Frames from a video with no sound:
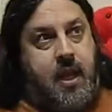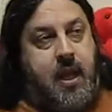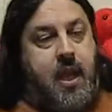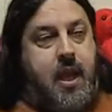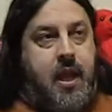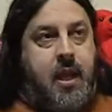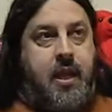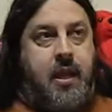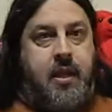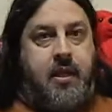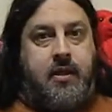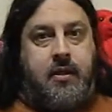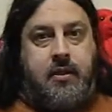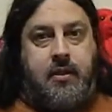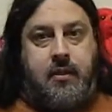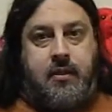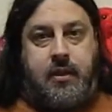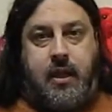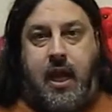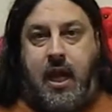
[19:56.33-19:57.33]

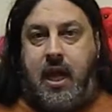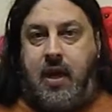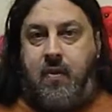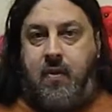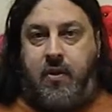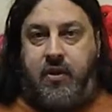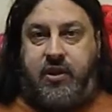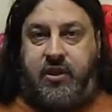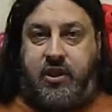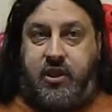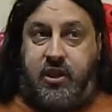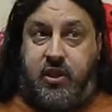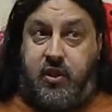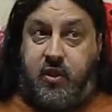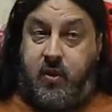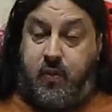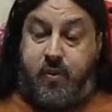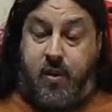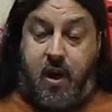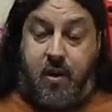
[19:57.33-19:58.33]
And I will see
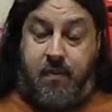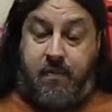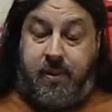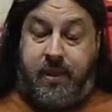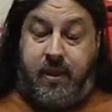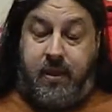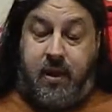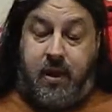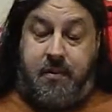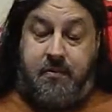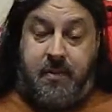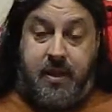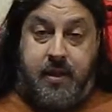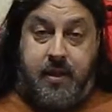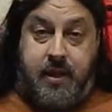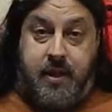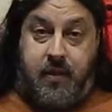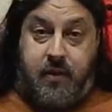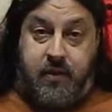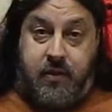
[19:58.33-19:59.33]
you probably on
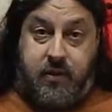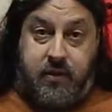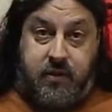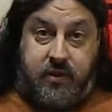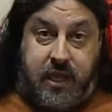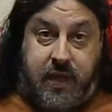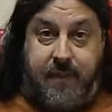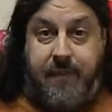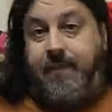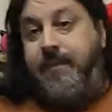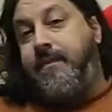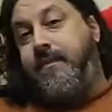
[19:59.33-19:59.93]
Monday or Tuesday.